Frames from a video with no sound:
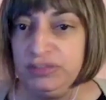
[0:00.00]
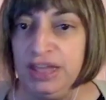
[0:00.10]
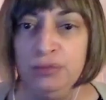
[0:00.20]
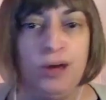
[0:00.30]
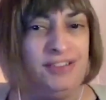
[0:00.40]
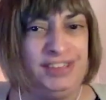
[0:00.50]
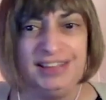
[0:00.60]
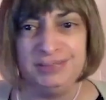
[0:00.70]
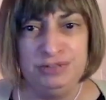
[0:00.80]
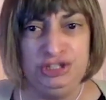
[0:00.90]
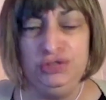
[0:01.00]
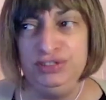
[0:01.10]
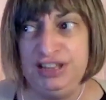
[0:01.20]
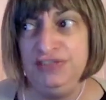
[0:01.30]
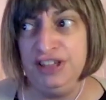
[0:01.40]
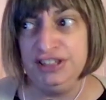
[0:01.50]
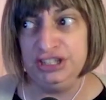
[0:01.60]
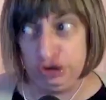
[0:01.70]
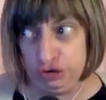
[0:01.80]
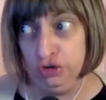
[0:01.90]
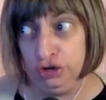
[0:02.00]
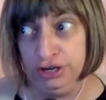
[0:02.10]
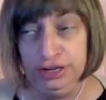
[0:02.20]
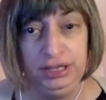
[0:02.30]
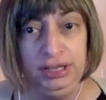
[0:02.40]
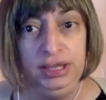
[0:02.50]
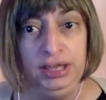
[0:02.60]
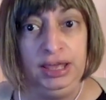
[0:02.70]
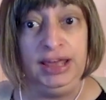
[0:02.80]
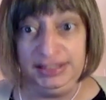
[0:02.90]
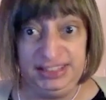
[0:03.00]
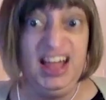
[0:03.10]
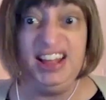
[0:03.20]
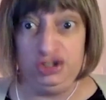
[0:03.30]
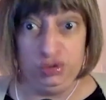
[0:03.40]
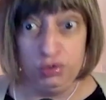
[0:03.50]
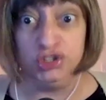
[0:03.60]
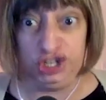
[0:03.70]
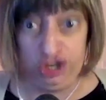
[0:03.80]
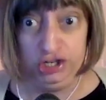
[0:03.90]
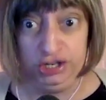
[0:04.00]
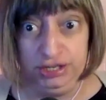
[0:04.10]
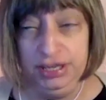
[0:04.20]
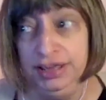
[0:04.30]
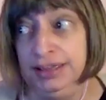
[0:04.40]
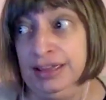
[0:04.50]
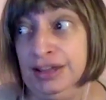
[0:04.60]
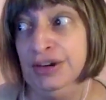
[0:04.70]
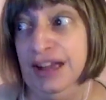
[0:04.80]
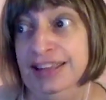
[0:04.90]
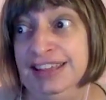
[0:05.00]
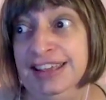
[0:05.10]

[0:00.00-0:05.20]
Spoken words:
And while, yes, Mizzou's defense is good, it's not Georgia good, right?